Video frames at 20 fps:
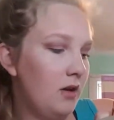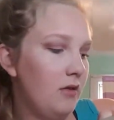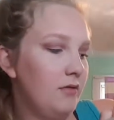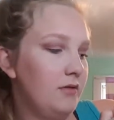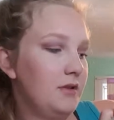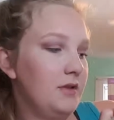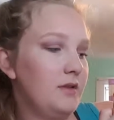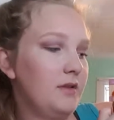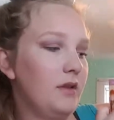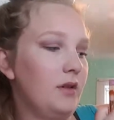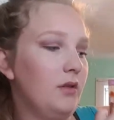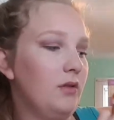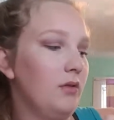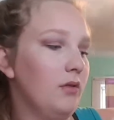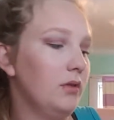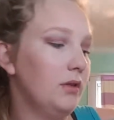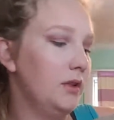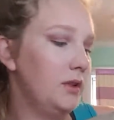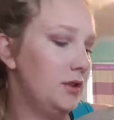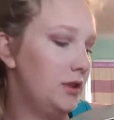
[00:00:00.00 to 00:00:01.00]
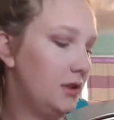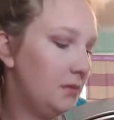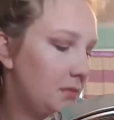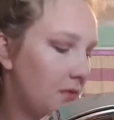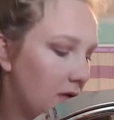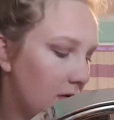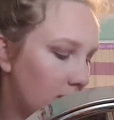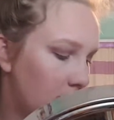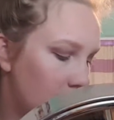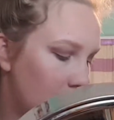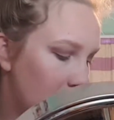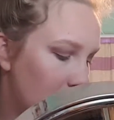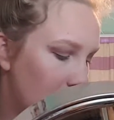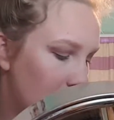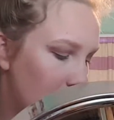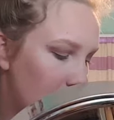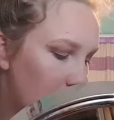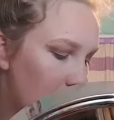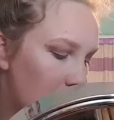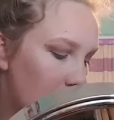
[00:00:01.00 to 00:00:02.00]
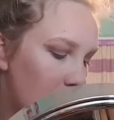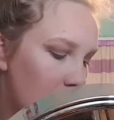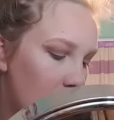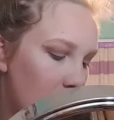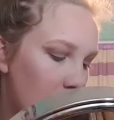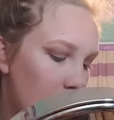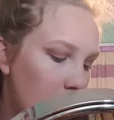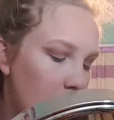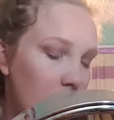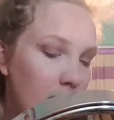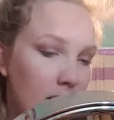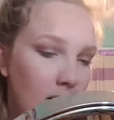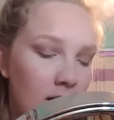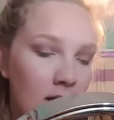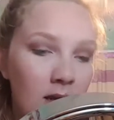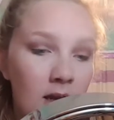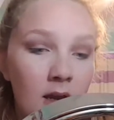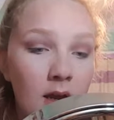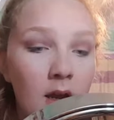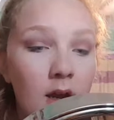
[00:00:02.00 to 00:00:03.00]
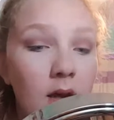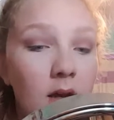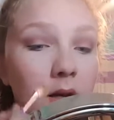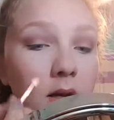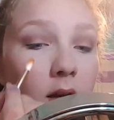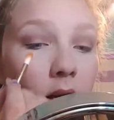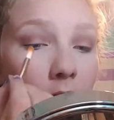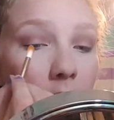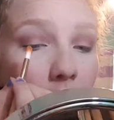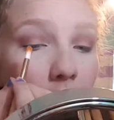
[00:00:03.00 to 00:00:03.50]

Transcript: which is the golden shimmery one. And